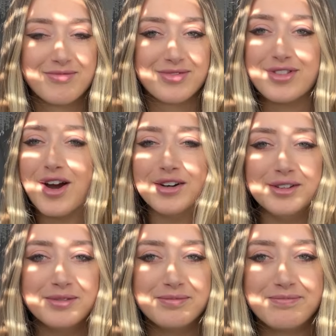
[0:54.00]
No.
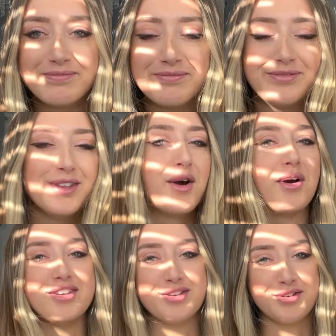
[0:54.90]
No, I
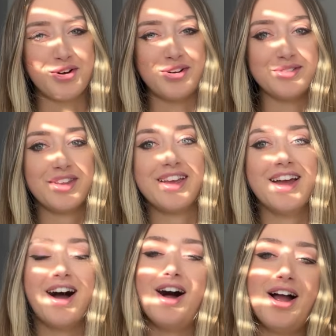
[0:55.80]
do not.
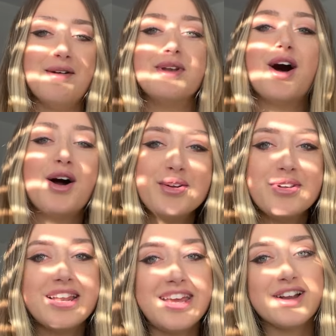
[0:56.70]
I am an
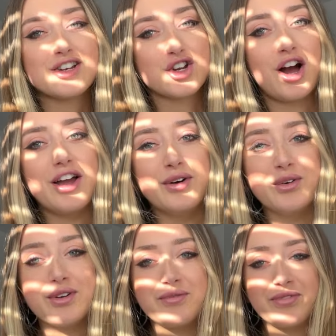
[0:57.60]
only child.
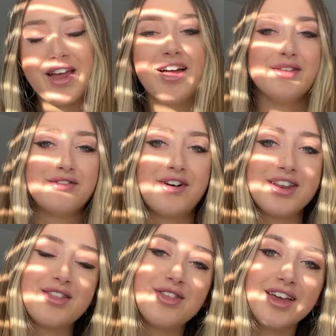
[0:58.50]
And the funny
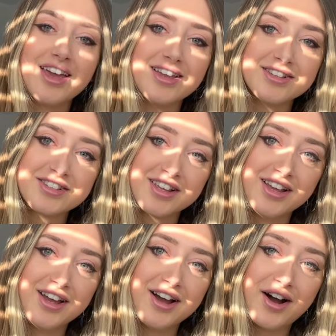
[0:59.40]
thing is,
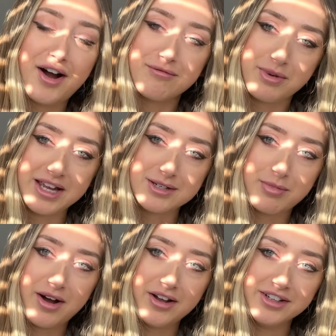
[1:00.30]
I've picked a
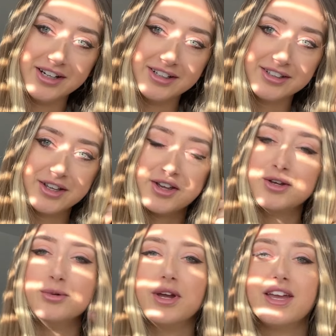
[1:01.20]
partner
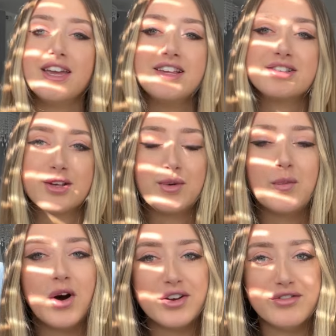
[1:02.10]
who is
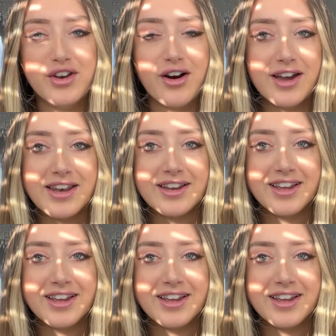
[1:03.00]
one of nine.